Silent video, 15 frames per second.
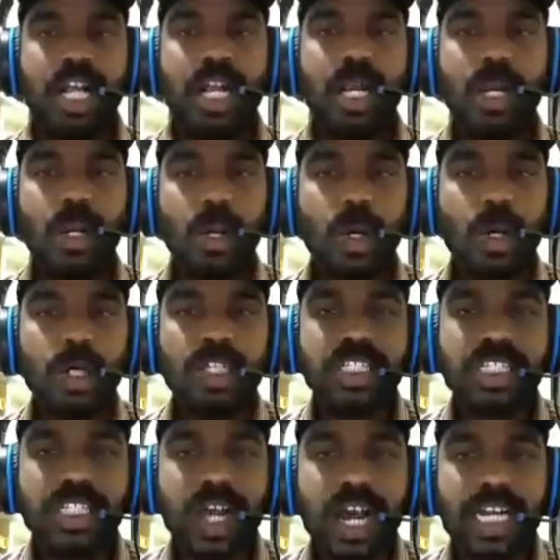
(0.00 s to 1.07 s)
Low
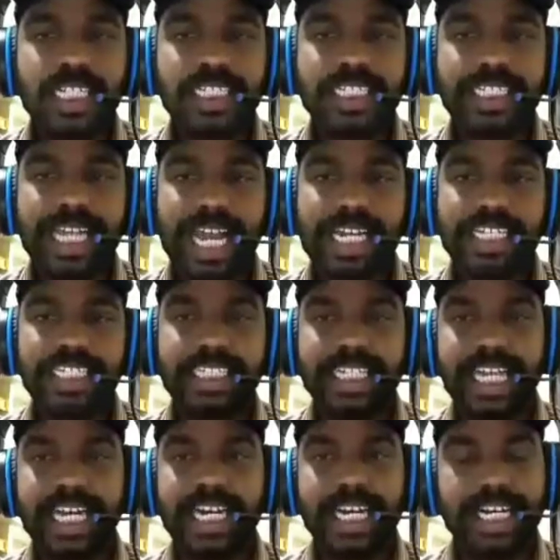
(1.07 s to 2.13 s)
salt diet
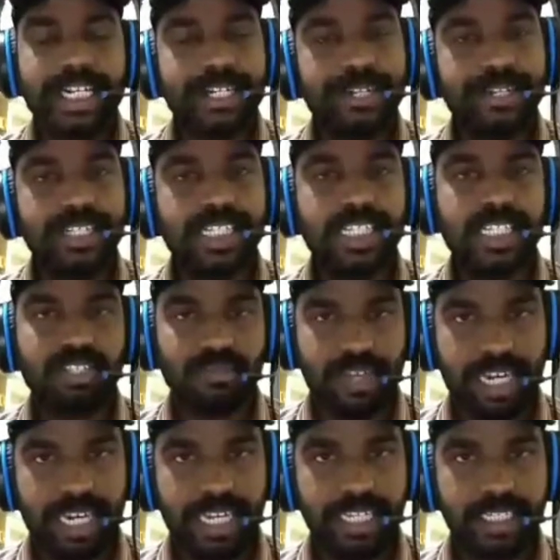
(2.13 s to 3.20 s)
can reduce
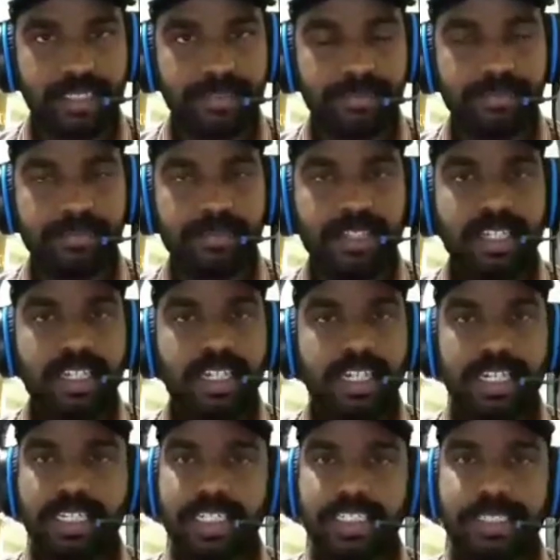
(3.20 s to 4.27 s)
swelling.
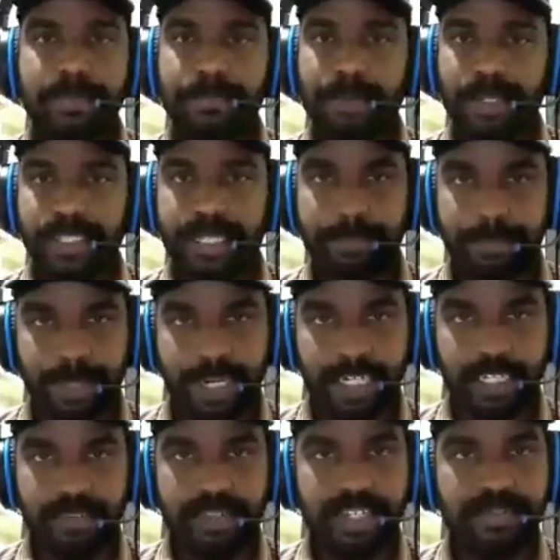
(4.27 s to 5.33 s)
It is important
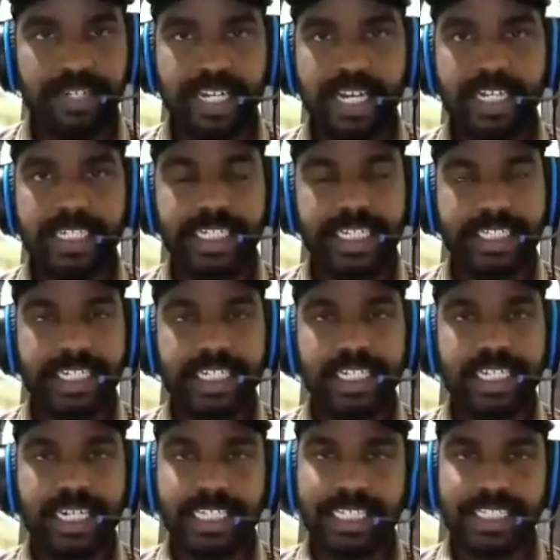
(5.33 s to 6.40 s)
point. When we are taking
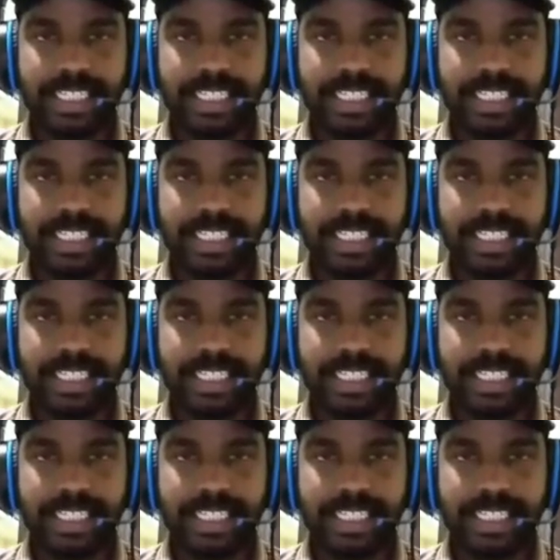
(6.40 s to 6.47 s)
less